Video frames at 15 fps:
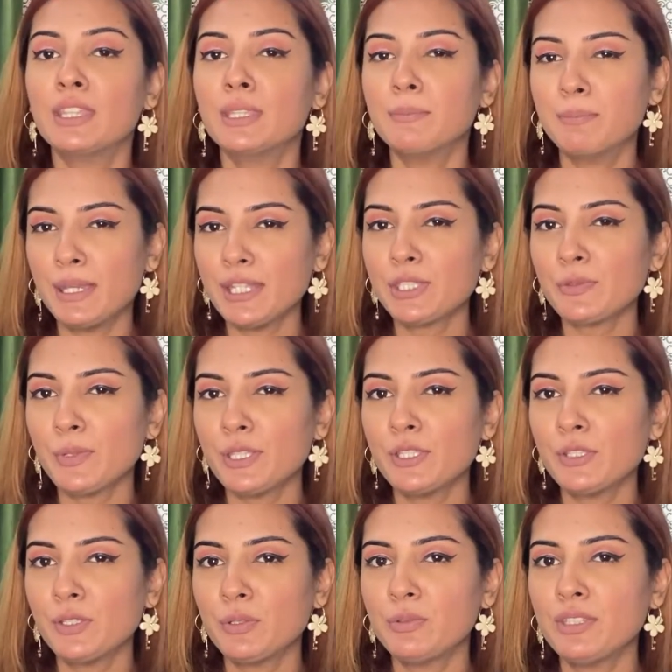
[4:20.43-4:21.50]
The best way
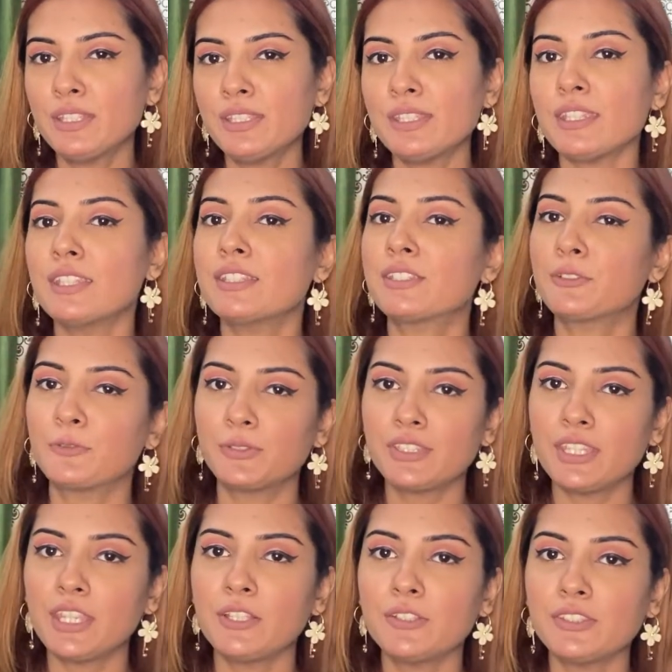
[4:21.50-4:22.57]
to do this is through
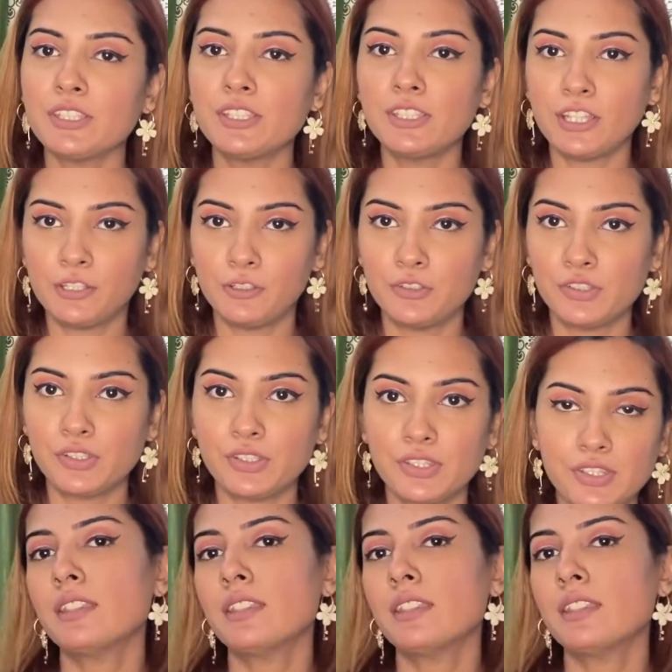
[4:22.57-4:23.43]
sales intelligence.